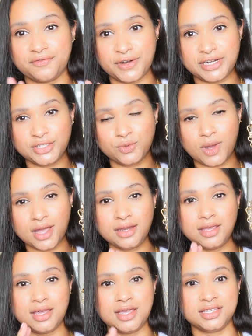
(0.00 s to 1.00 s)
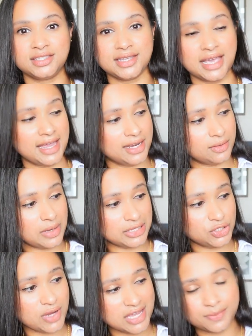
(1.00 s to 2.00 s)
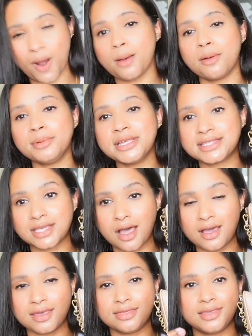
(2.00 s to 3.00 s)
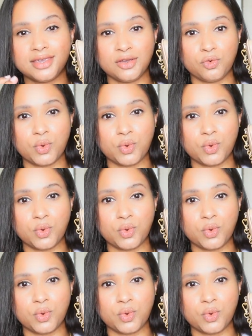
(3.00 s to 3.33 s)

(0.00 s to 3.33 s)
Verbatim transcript: first one is that, as you guys probably saw in the